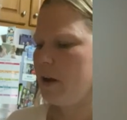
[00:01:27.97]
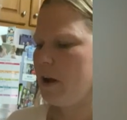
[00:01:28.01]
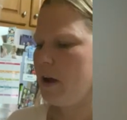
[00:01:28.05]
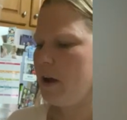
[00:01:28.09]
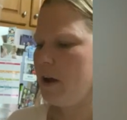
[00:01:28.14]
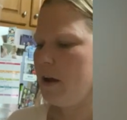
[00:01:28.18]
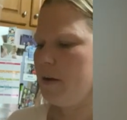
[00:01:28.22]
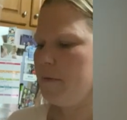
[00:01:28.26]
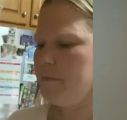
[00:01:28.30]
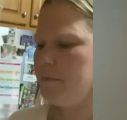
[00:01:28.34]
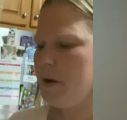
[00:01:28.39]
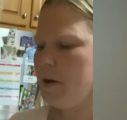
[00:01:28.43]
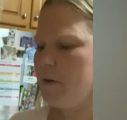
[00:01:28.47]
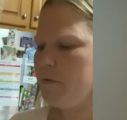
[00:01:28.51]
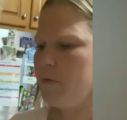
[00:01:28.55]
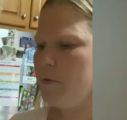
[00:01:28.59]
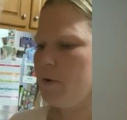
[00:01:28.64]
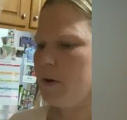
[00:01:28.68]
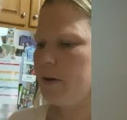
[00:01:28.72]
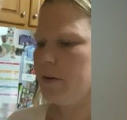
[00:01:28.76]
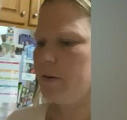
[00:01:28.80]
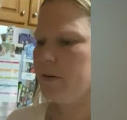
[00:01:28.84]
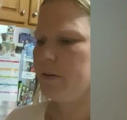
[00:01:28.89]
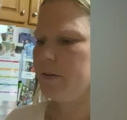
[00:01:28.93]
of
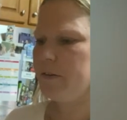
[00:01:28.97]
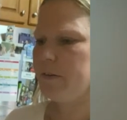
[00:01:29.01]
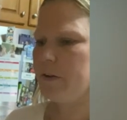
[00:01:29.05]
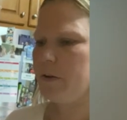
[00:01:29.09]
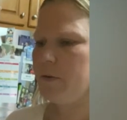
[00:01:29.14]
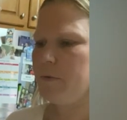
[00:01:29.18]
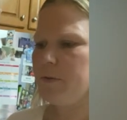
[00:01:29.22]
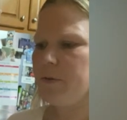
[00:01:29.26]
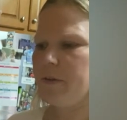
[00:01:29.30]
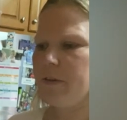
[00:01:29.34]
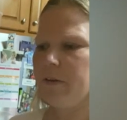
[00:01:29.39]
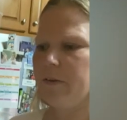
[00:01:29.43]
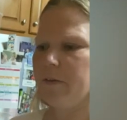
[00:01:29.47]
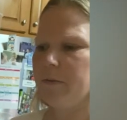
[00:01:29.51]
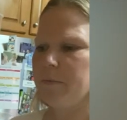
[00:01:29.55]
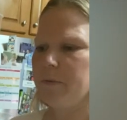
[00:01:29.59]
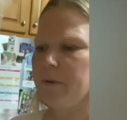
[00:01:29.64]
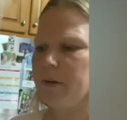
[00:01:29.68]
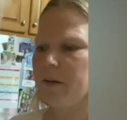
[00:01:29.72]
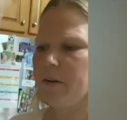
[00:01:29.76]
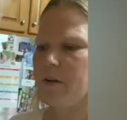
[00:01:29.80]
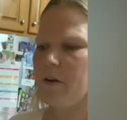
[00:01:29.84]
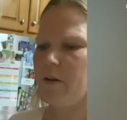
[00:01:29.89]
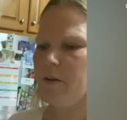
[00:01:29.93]
water, so this
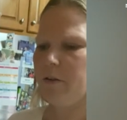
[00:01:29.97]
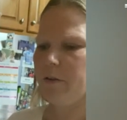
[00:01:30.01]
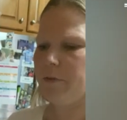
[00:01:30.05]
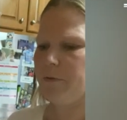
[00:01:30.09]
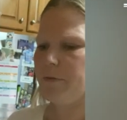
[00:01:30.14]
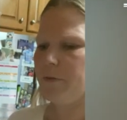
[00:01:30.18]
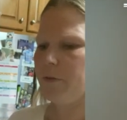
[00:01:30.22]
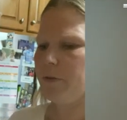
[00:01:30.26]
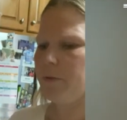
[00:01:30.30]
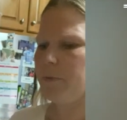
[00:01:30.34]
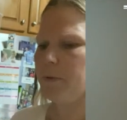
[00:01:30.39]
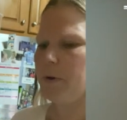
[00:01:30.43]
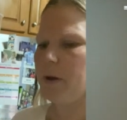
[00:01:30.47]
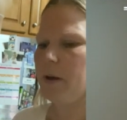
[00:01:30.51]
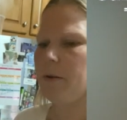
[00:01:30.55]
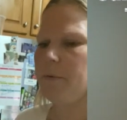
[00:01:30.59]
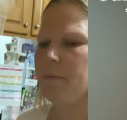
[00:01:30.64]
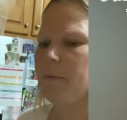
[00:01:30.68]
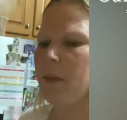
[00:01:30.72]
one calls for 3.